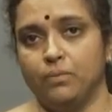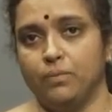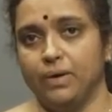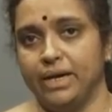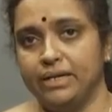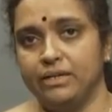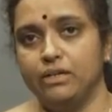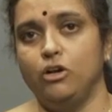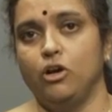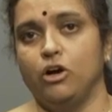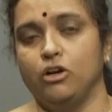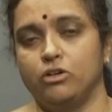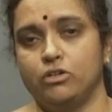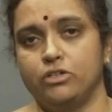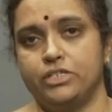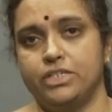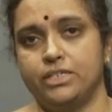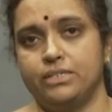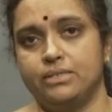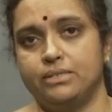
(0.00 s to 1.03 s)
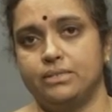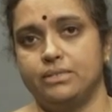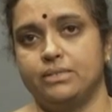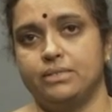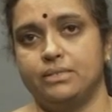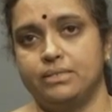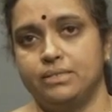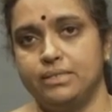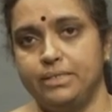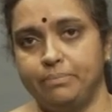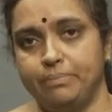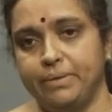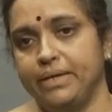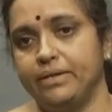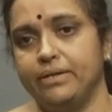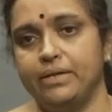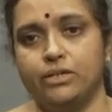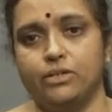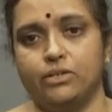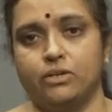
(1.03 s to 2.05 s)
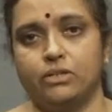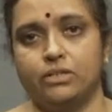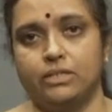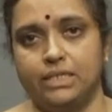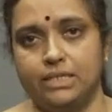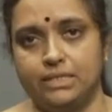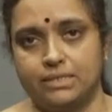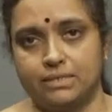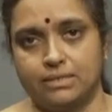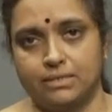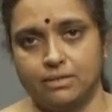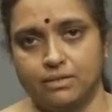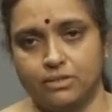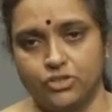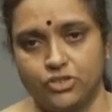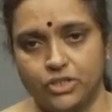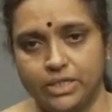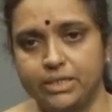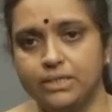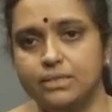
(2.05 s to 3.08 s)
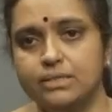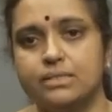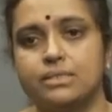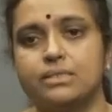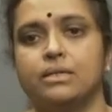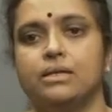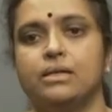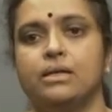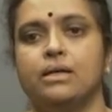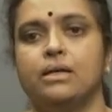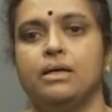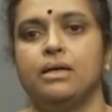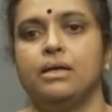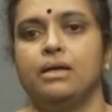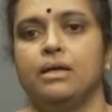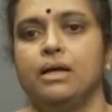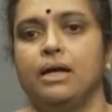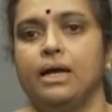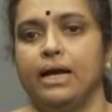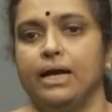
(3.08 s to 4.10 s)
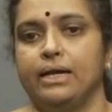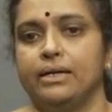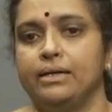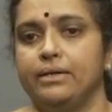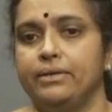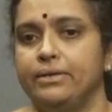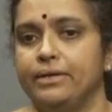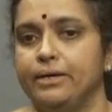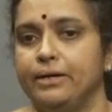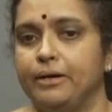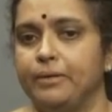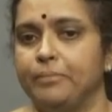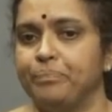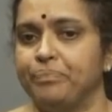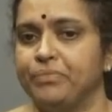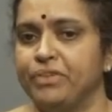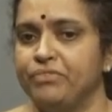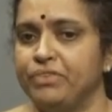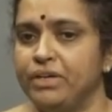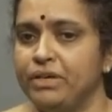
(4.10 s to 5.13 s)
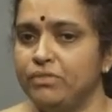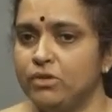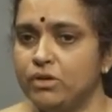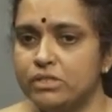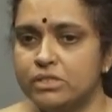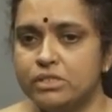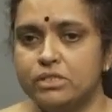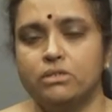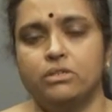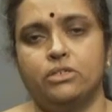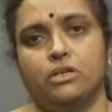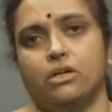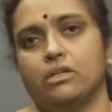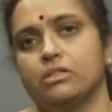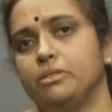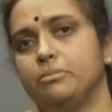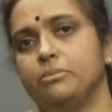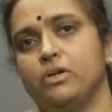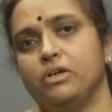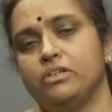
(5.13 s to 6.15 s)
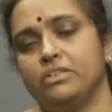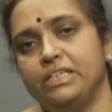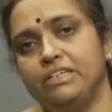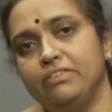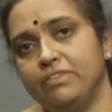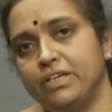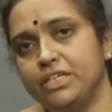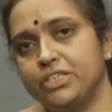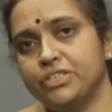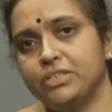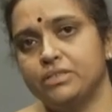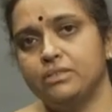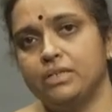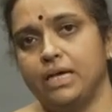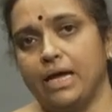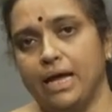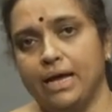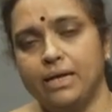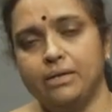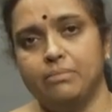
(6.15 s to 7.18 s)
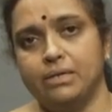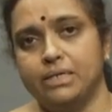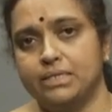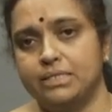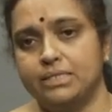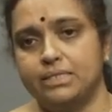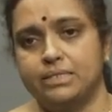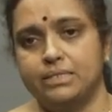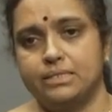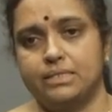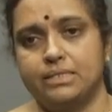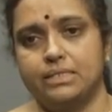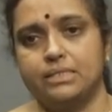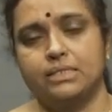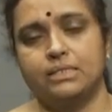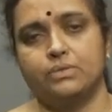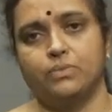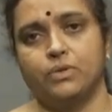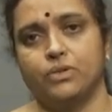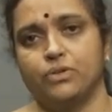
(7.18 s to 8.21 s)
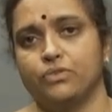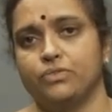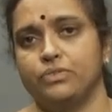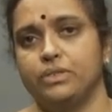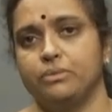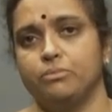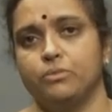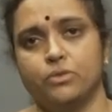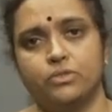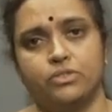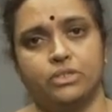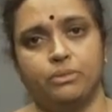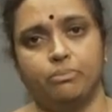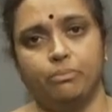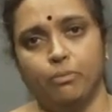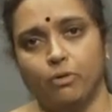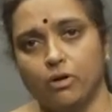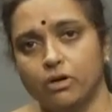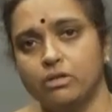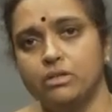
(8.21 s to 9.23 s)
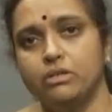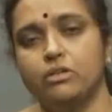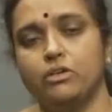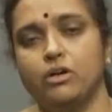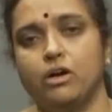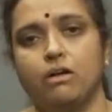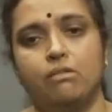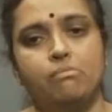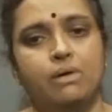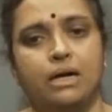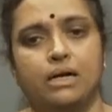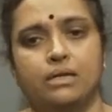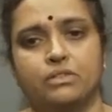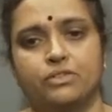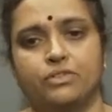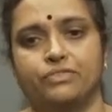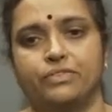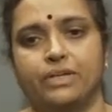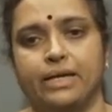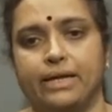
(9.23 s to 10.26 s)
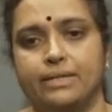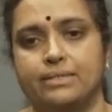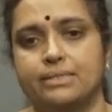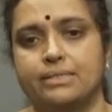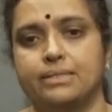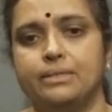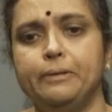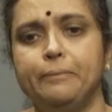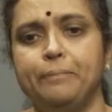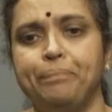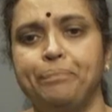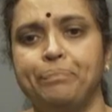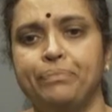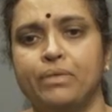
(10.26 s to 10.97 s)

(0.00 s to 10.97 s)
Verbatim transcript: viral oncogenesis is dependent on these genes. And we have also talked about invasion and metastasis, one of the most important hallmarks of cancer.